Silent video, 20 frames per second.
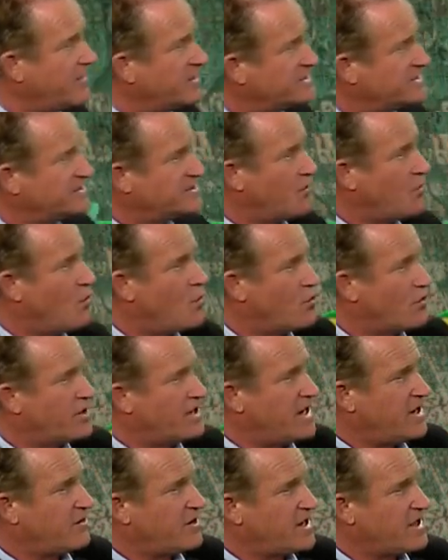This is the warned
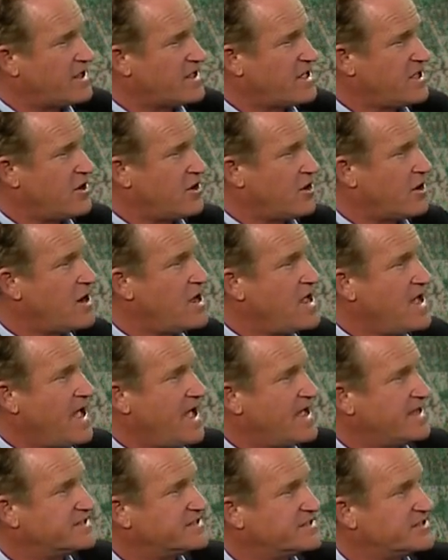area here
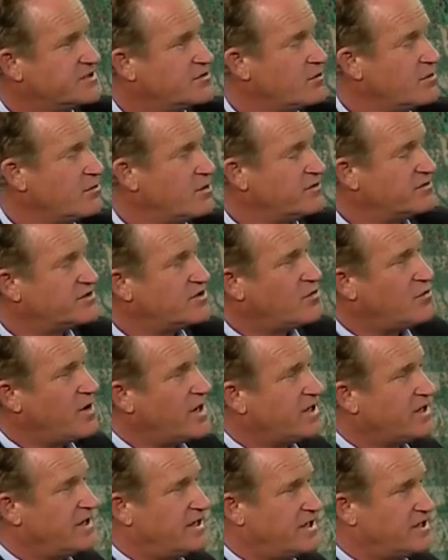as the storm moves
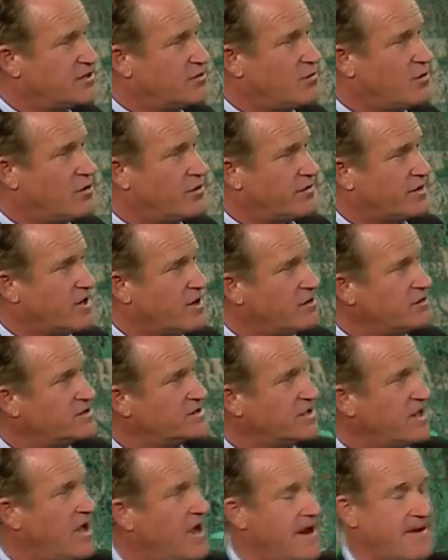quickly toward the
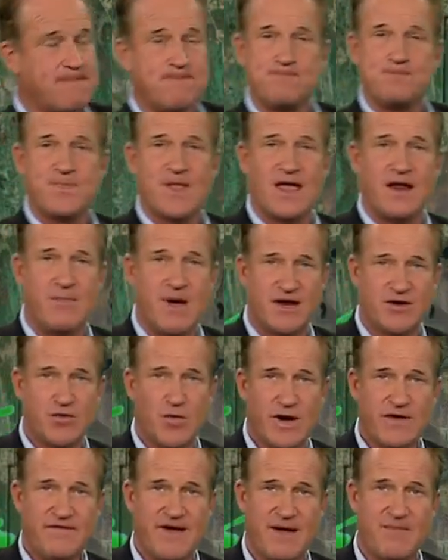coastline at about
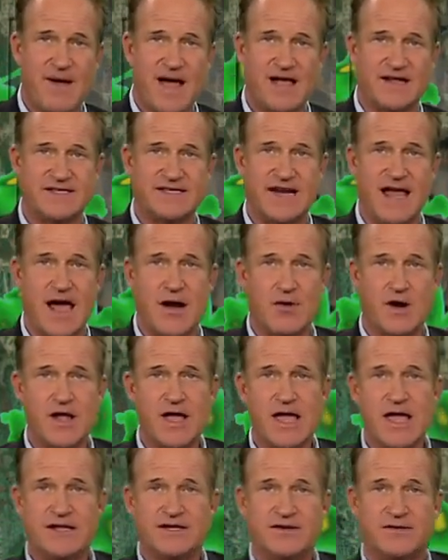25 miles an hour.
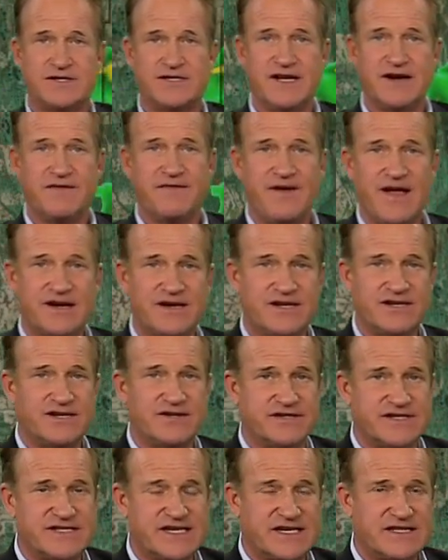So it's in effect
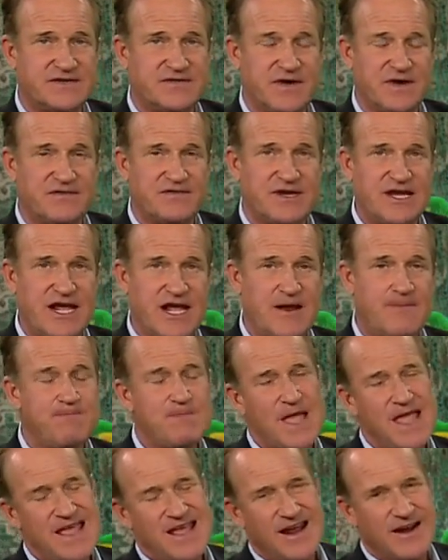until 6:15.
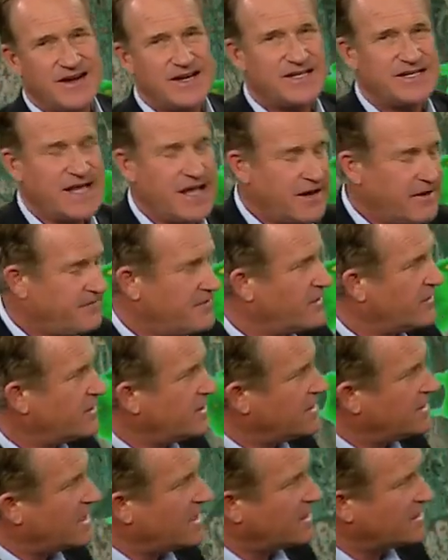Hard to tell if
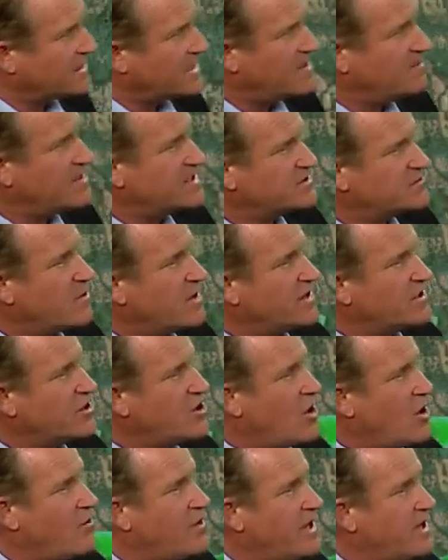they'll uh, keep this one
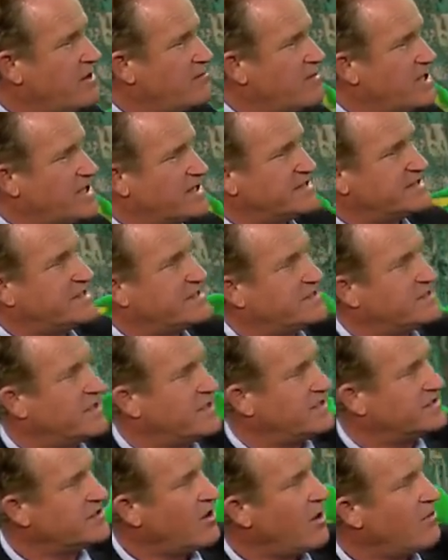going because it's
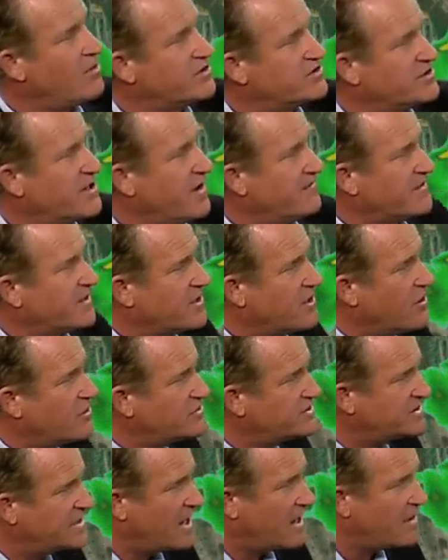it's almost off the
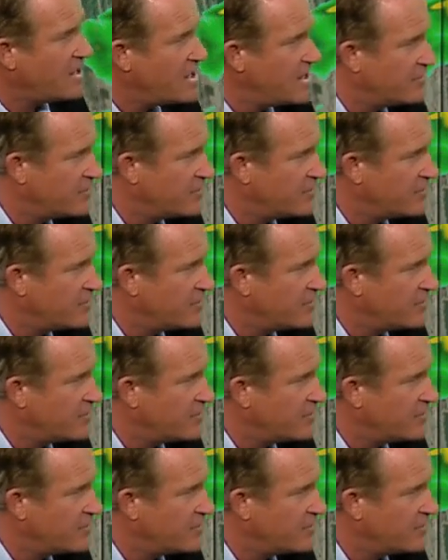coast now.